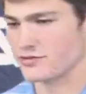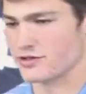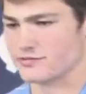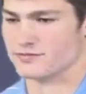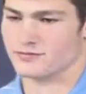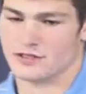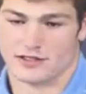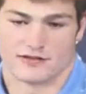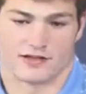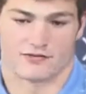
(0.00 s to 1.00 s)
So I
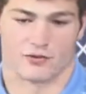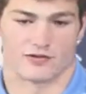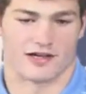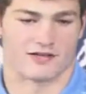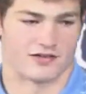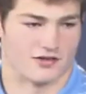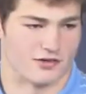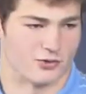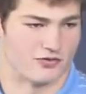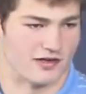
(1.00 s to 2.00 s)
think fourth down's, you know,
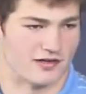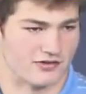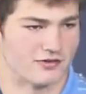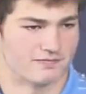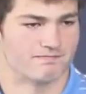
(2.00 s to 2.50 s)
huge advantage.